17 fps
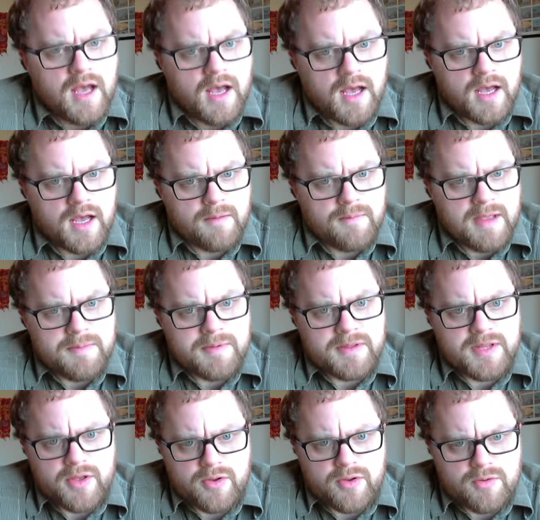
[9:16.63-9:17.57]
Maybe
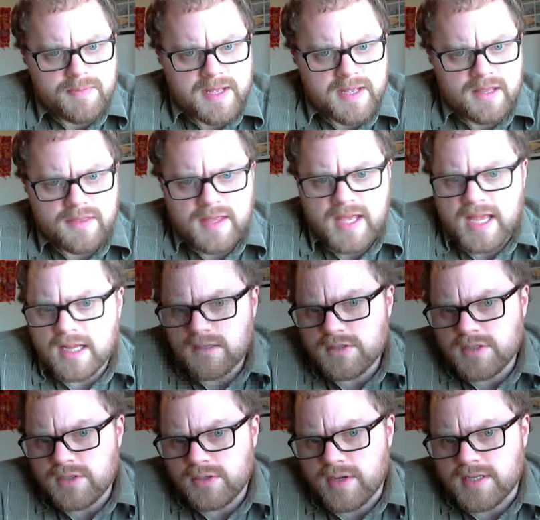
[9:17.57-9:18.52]
the other big
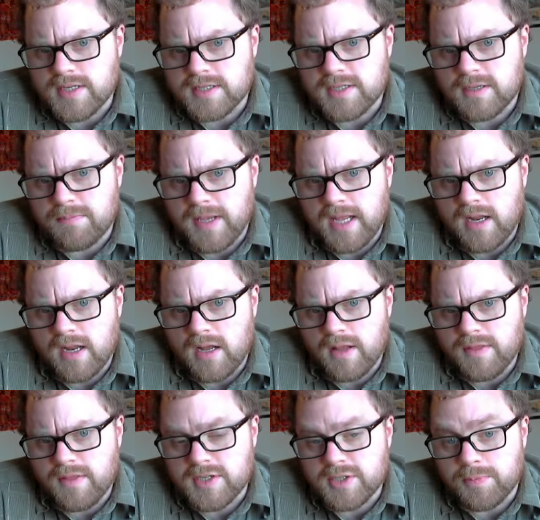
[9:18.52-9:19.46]
thing to anticipate
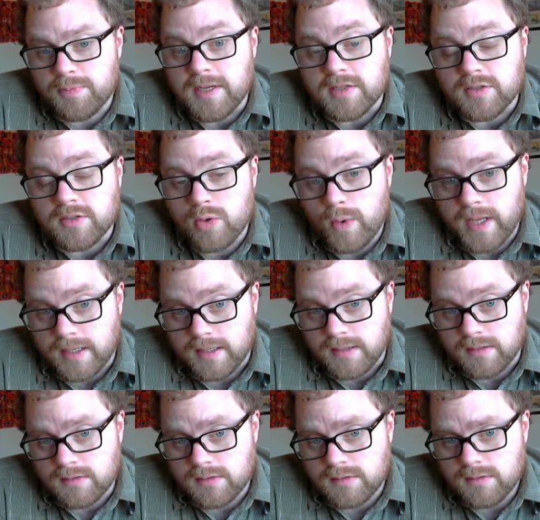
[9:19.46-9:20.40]
on this week's
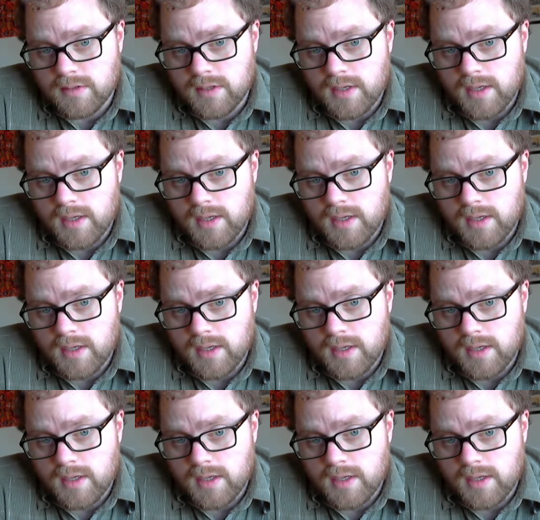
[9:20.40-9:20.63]
quiz